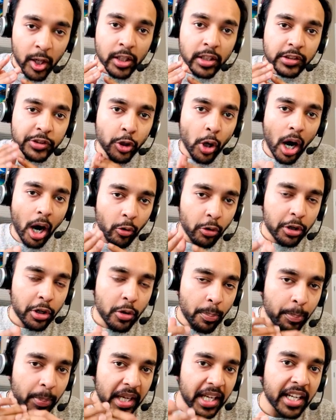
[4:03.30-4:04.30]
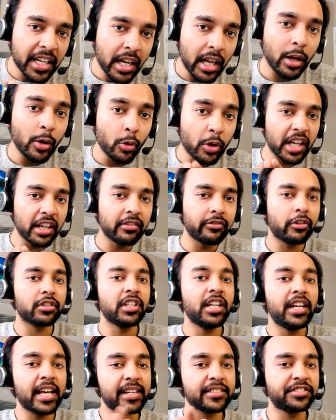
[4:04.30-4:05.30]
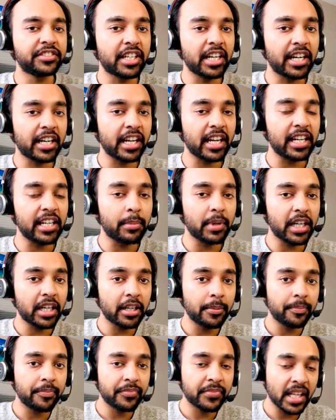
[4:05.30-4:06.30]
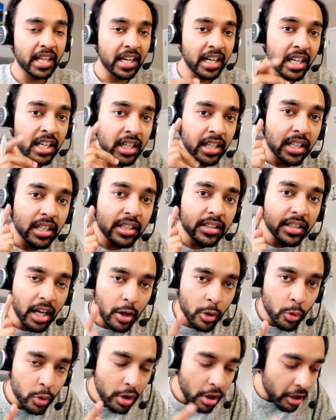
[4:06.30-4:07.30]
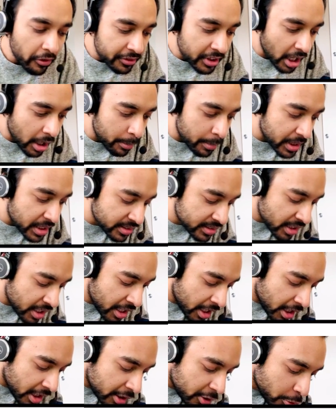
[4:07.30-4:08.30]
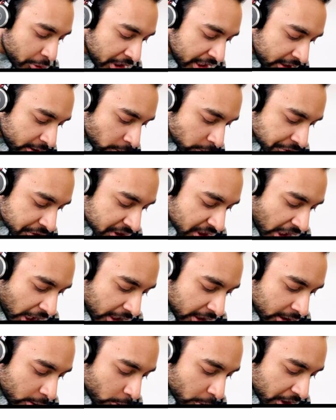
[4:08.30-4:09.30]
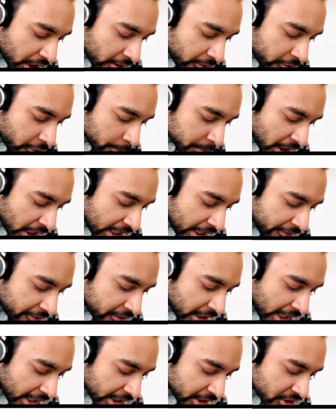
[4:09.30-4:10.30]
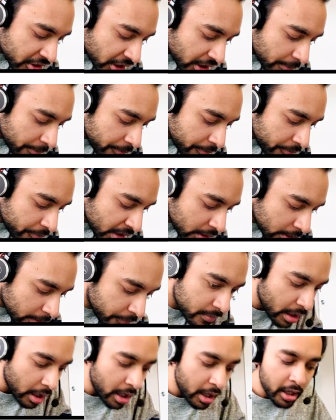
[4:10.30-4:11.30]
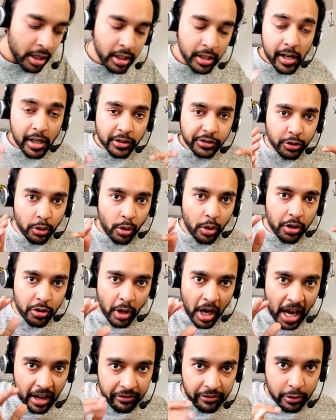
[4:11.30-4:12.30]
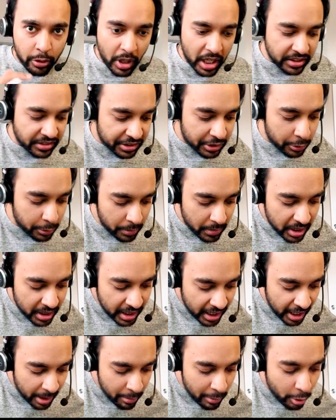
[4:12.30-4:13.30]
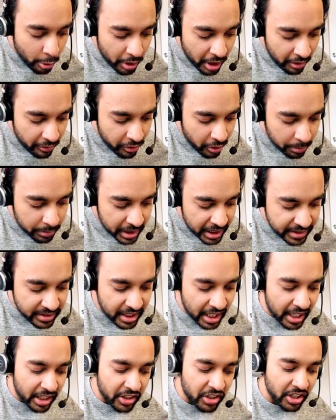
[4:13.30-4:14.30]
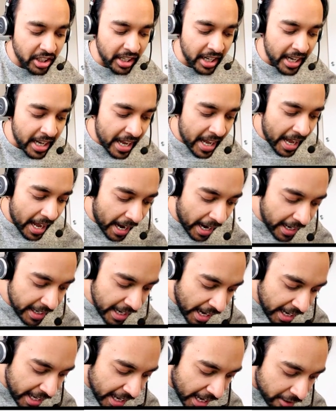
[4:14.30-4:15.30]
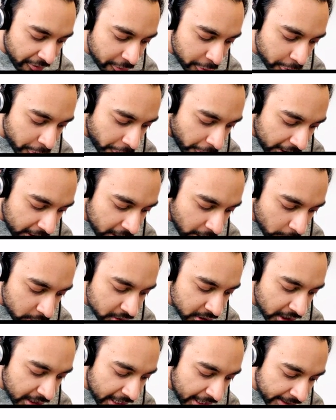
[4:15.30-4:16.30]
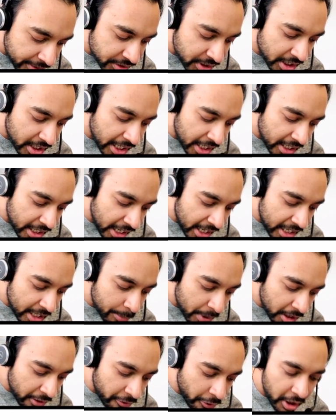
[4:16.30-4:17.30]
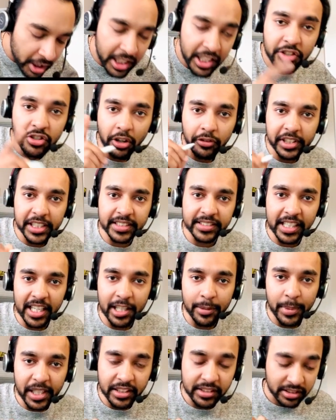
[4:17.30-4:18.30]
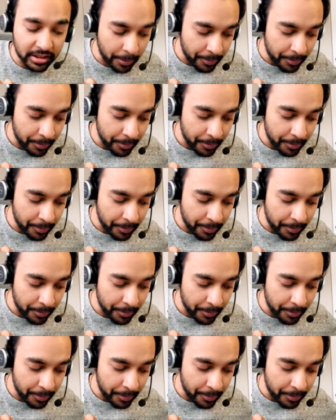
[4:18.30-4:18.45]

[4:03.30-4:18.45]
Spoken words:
So how do you begin looking for the next greater element? The rule of thumb is you need to start looking from the left direction. So you have to assume that I'm looking from this direction and I have to find out the next greater element for each of these elements.